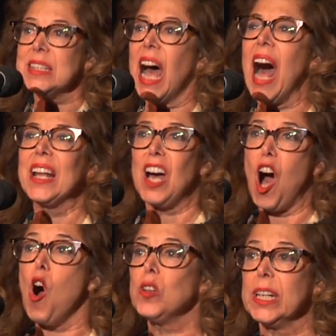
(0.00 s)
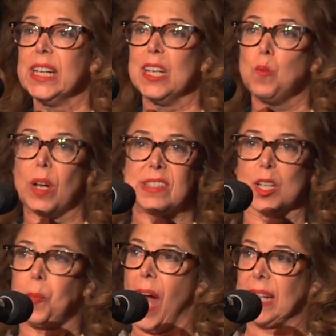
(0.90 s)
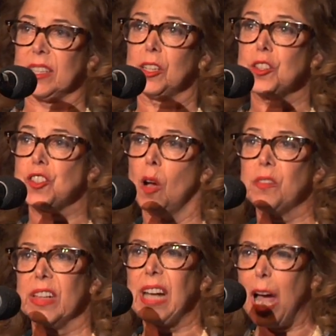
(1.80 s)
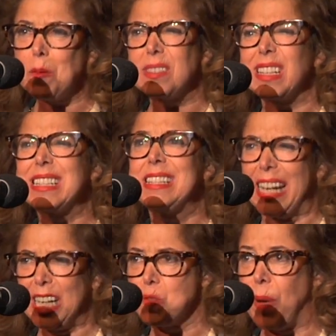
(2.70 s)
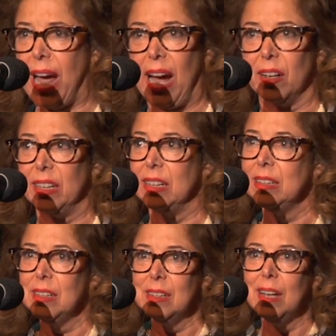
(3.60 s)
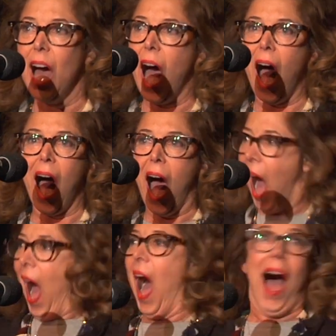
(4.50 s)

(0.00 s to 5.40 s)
Not only was it a practical joke, the guy was a dick about it.